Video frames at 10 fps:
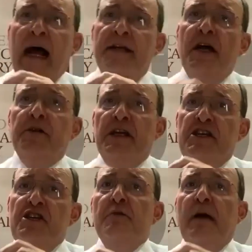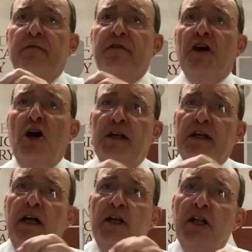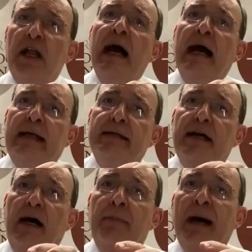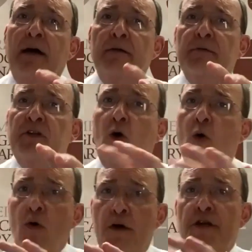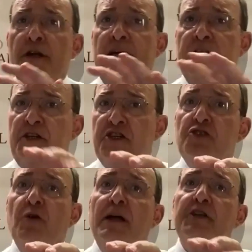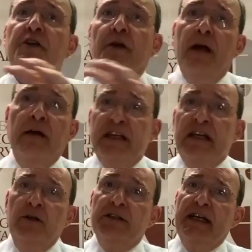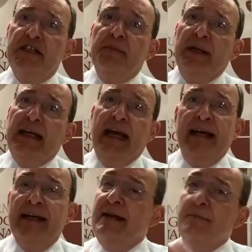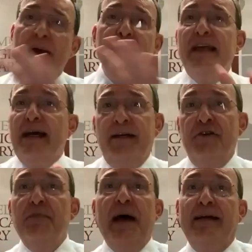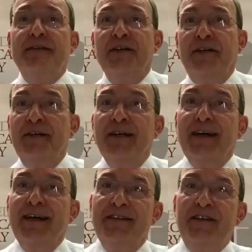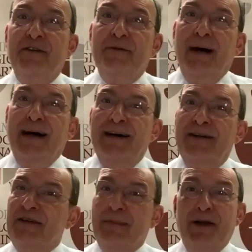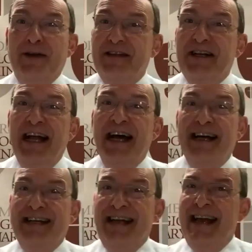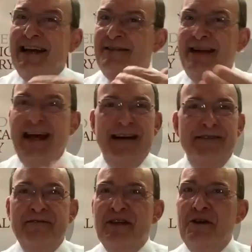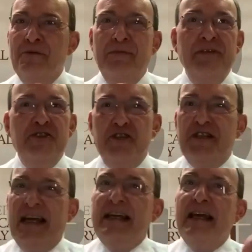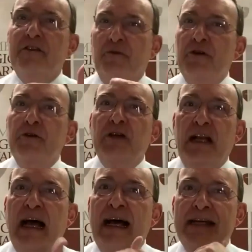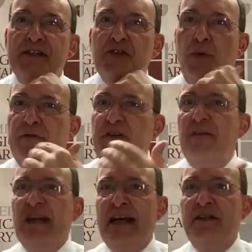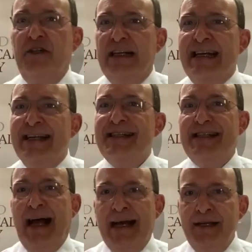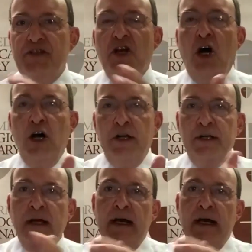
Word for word: I know that you have thought a lot about the order and the structure of the Old Testament canon. And maybe that goes back to to uh, to Meredith Kline and and you just thinking through Kline's sort of covenantal insights on